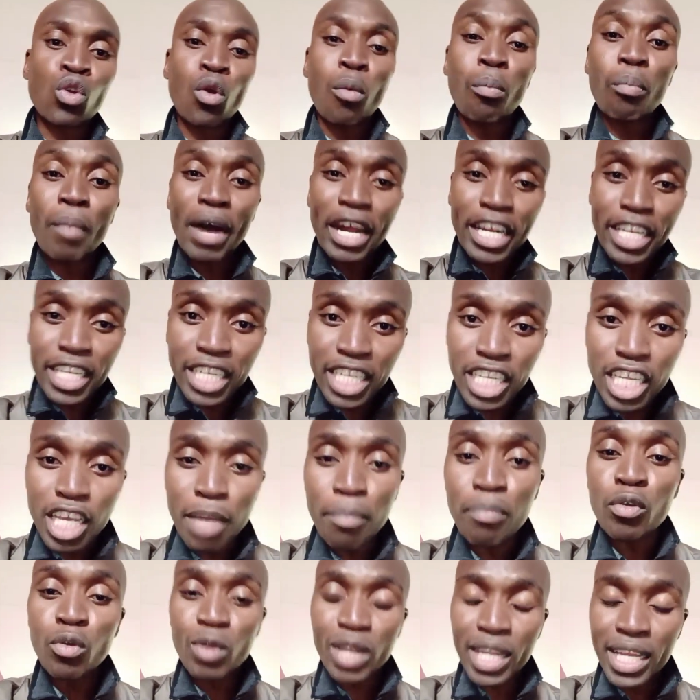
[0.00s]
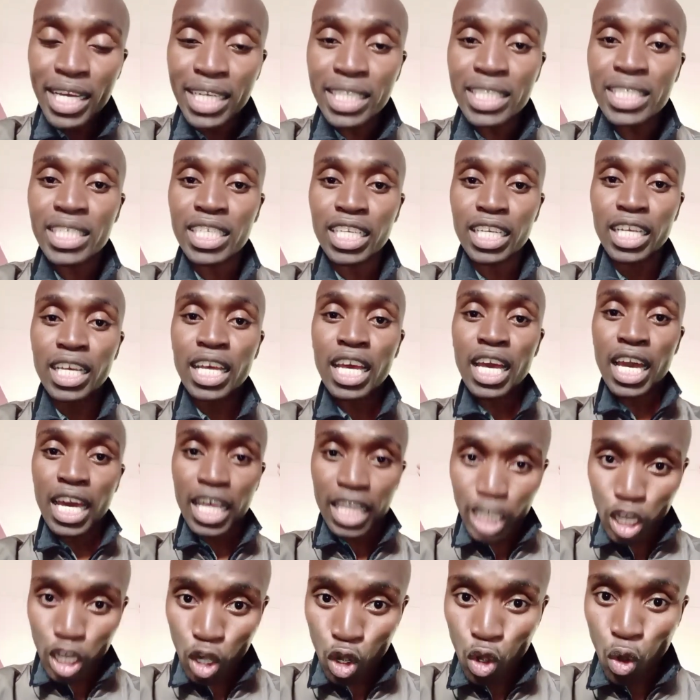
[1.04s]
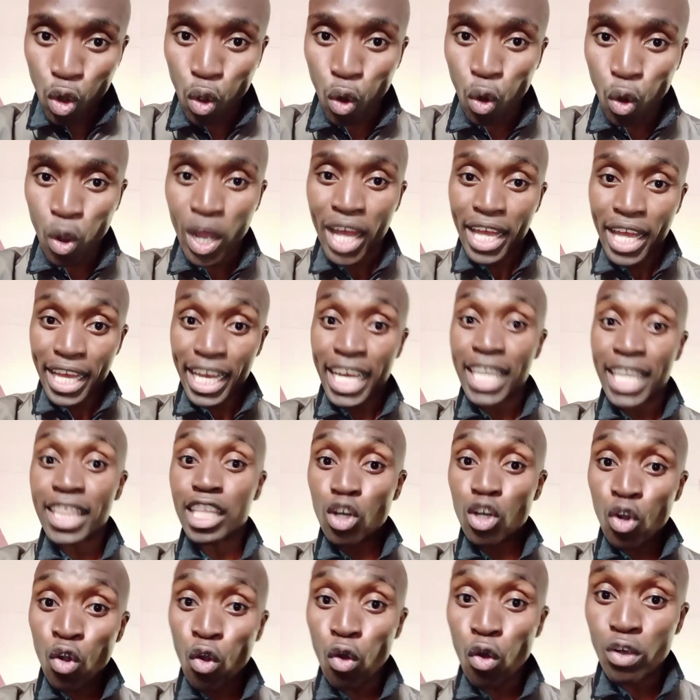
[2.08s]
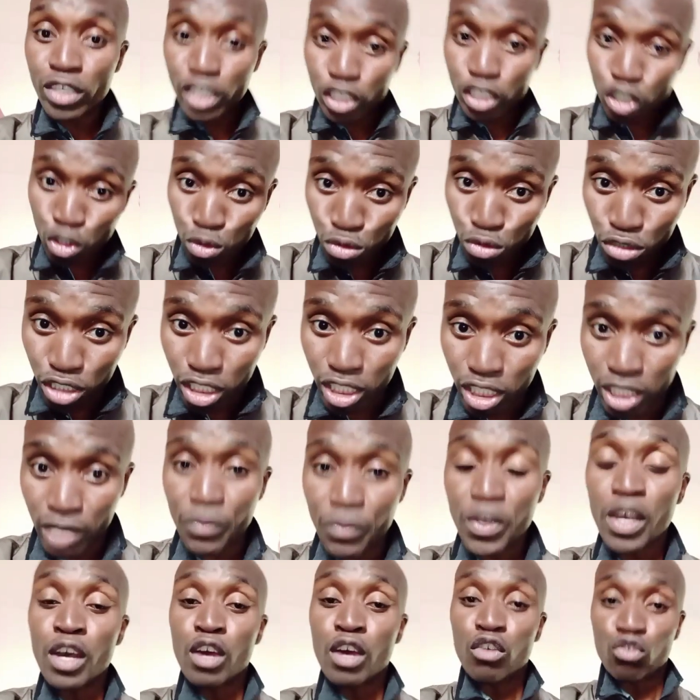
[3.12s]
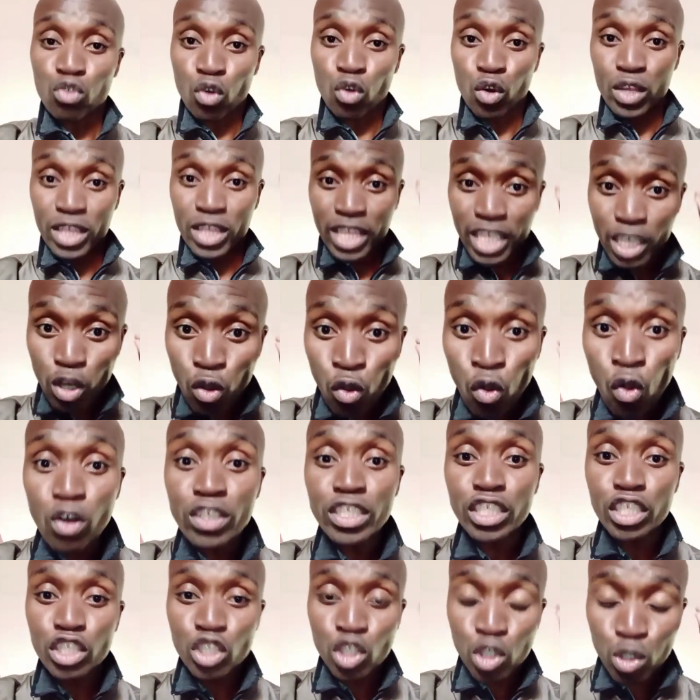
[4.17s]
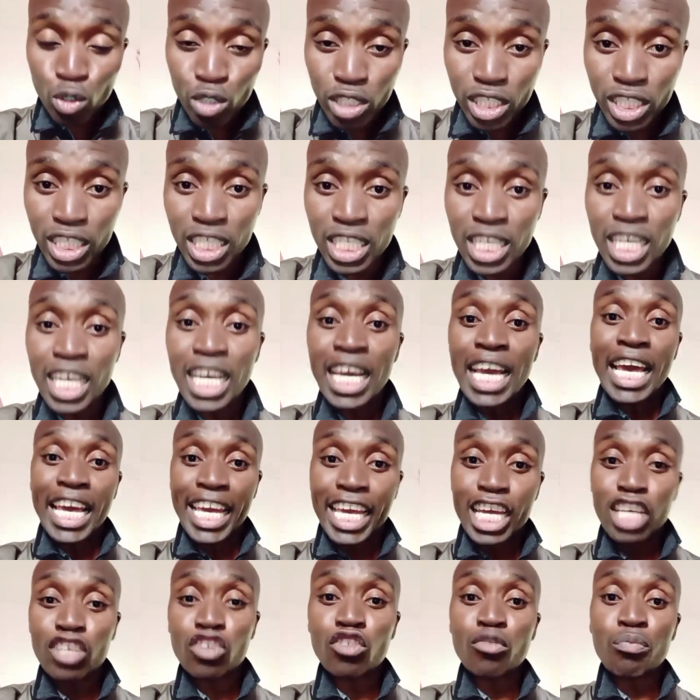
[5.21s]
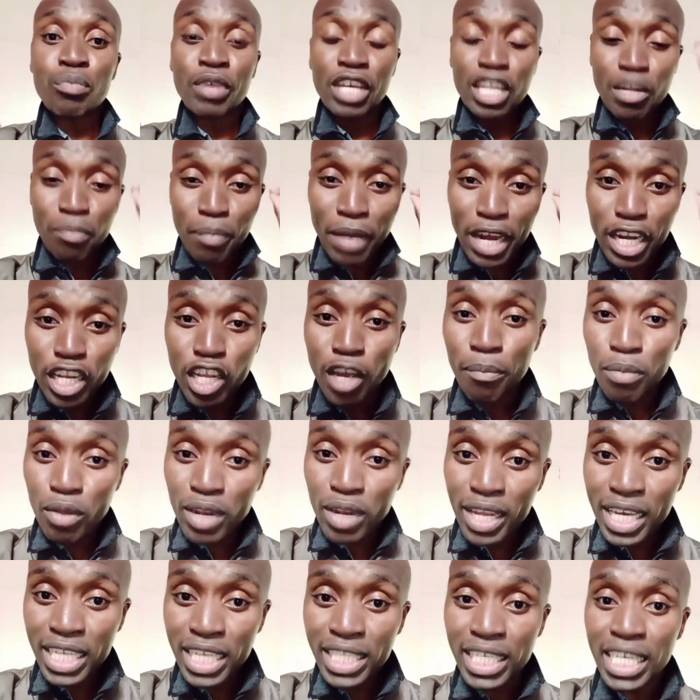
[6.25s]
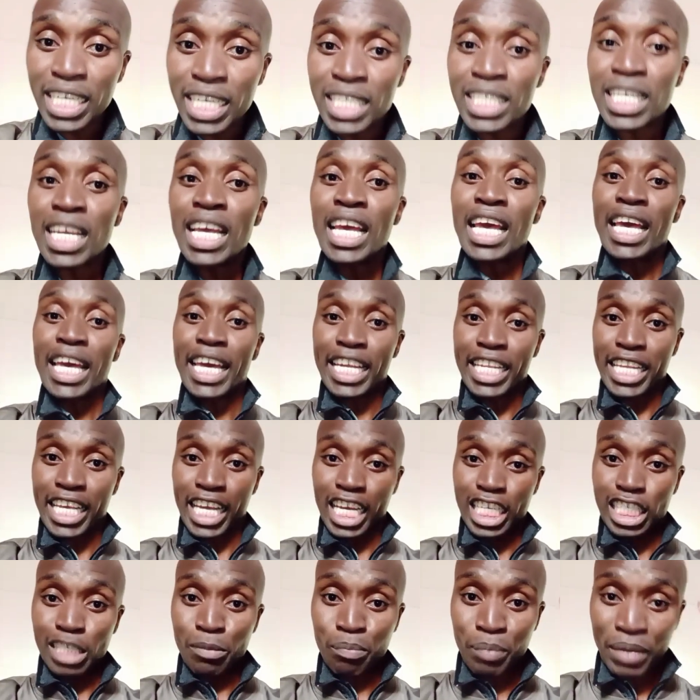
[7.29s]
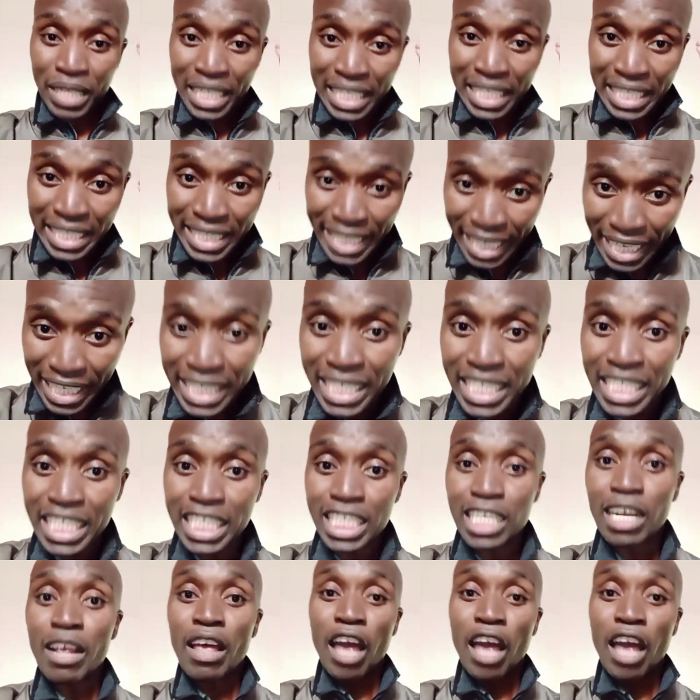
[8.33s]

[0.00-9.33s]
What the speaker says: manipulating the law and the constitution. So the constitution has been manipulated and has been dated